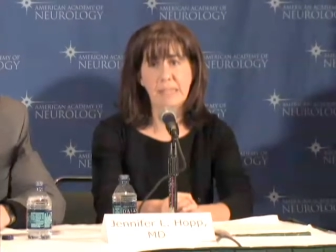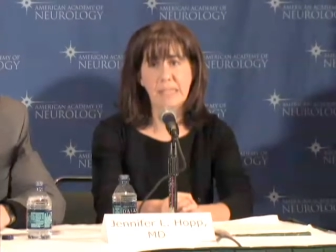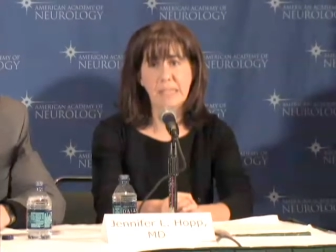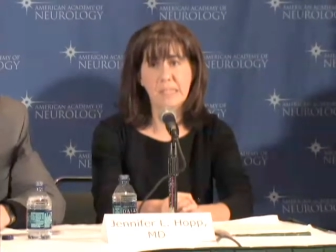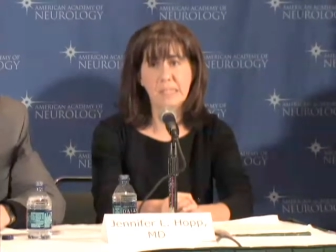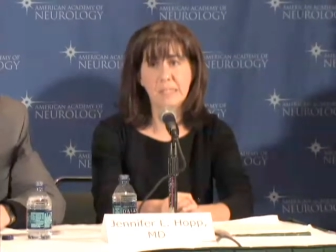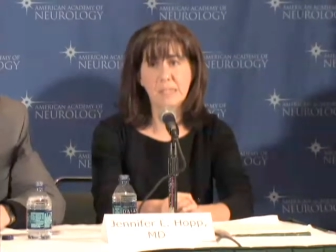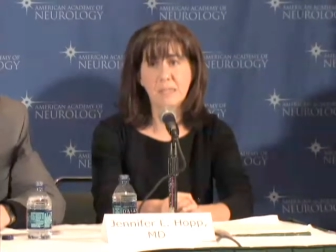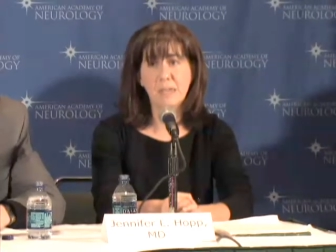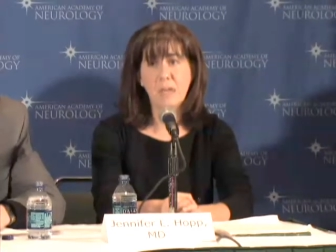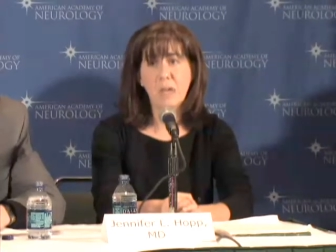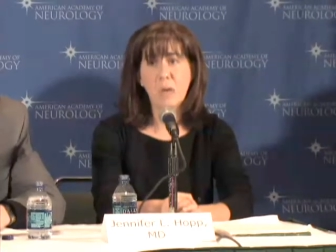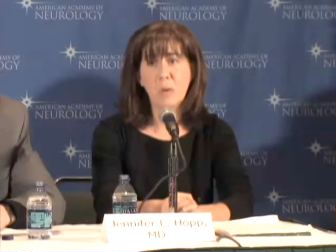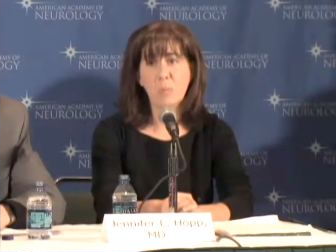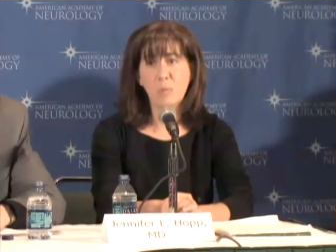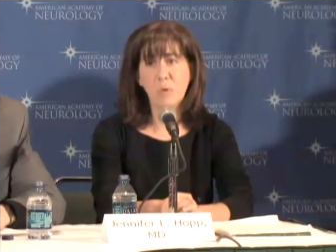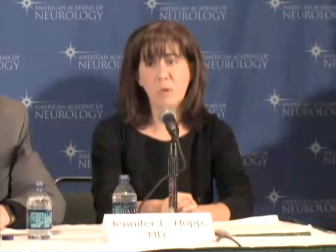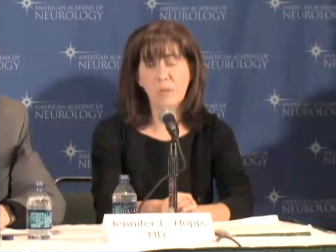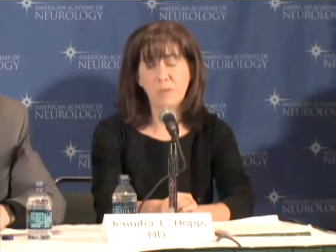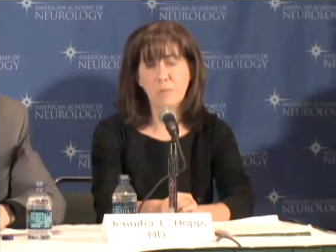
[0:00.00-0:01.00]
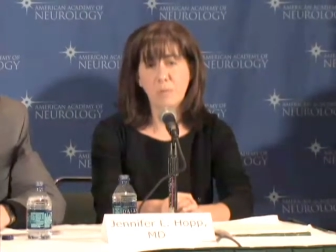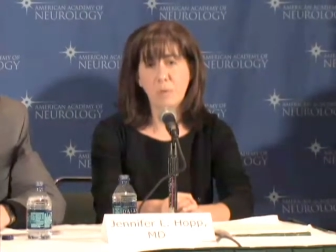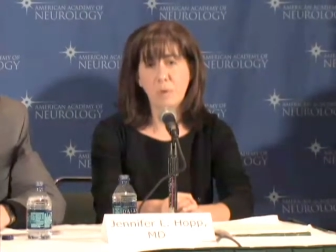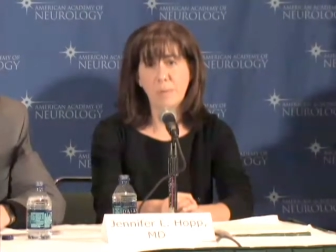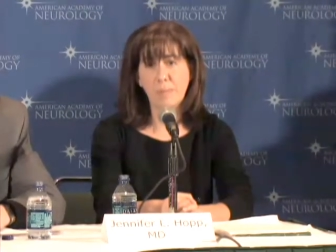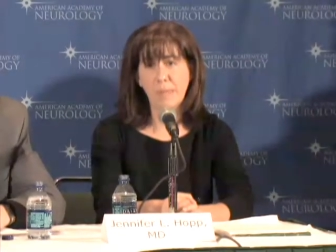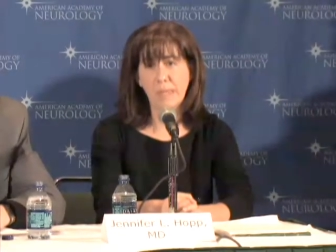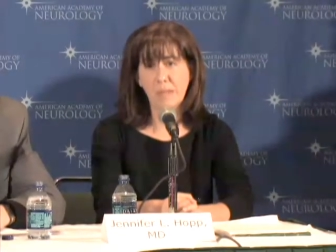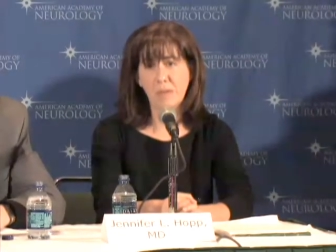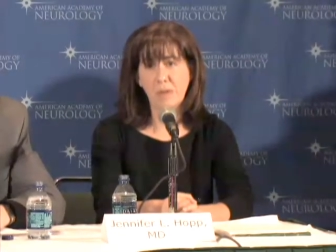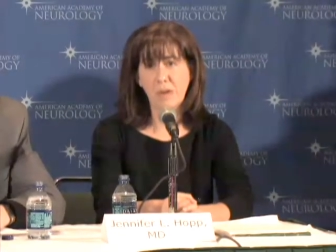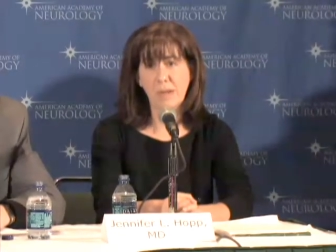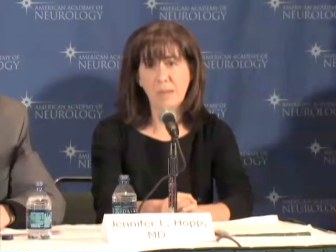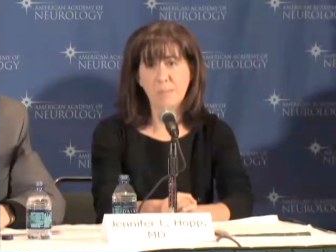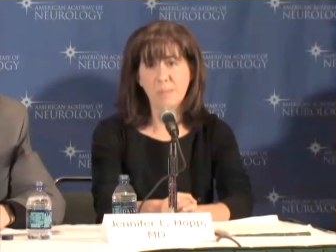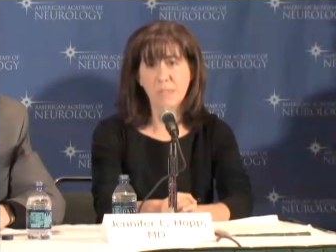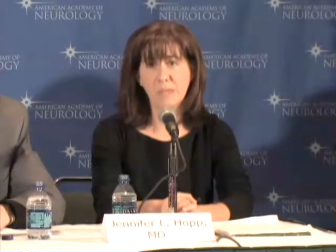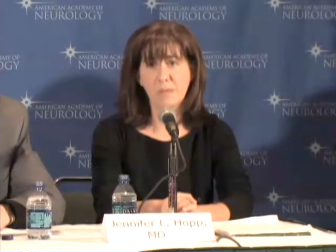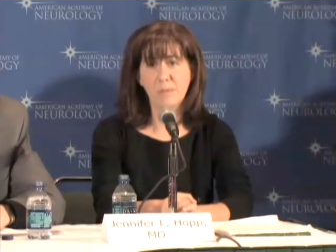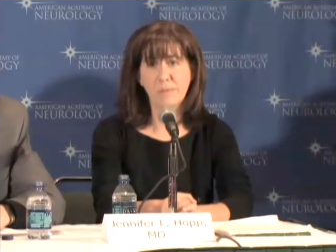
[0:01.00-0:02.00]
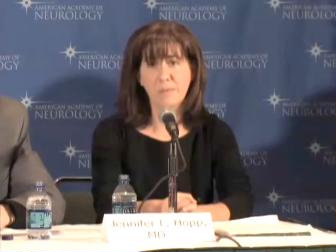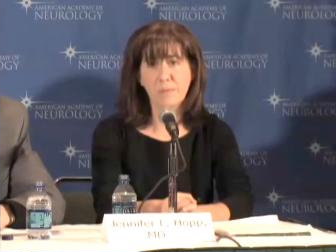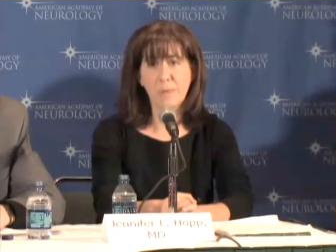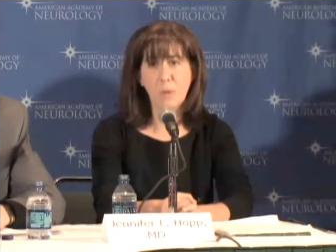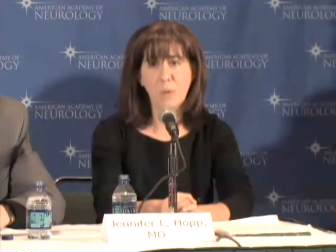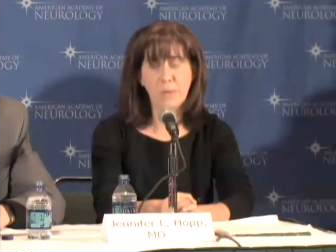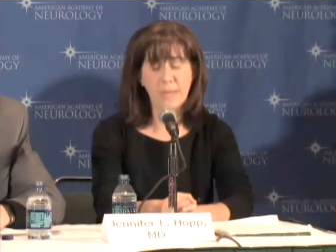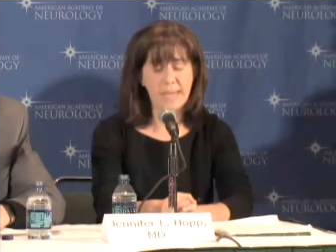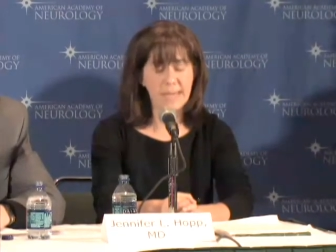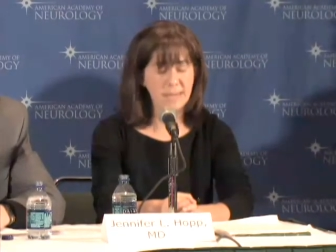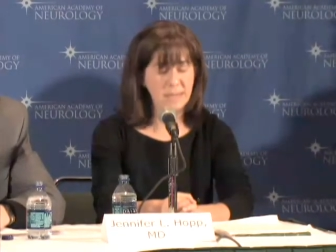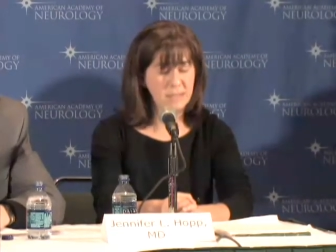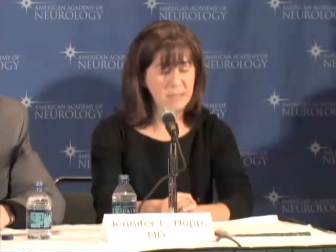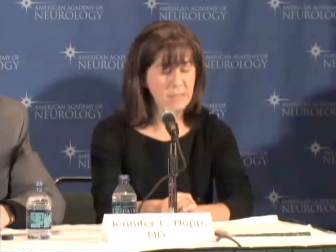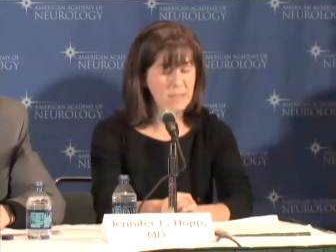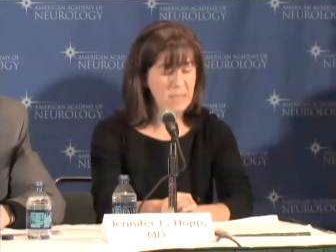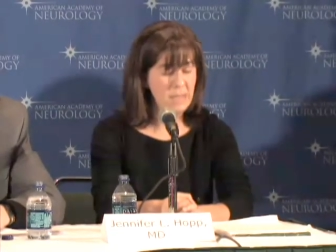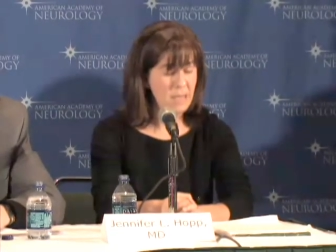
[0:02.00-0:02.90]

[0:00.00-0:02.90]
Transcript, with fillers: least 0.4 milligrams of folate